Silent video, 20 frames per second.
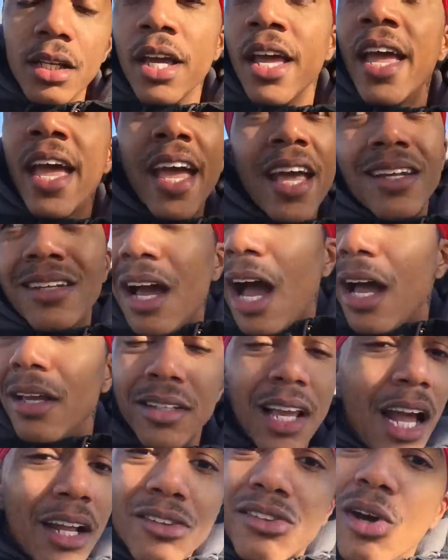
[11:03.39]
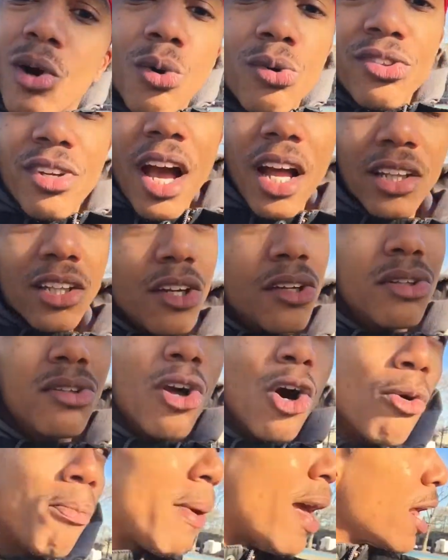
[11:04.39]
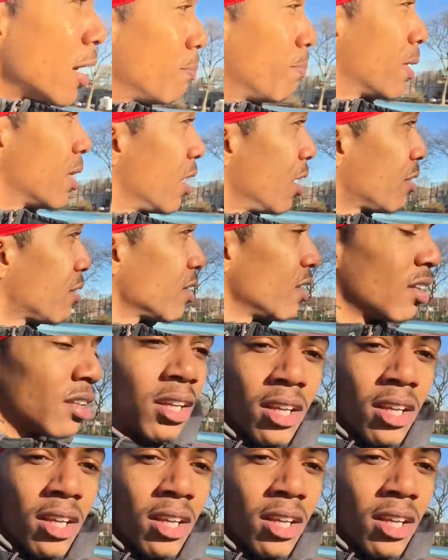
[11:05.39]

And I told y'all looks don't matter, but listen,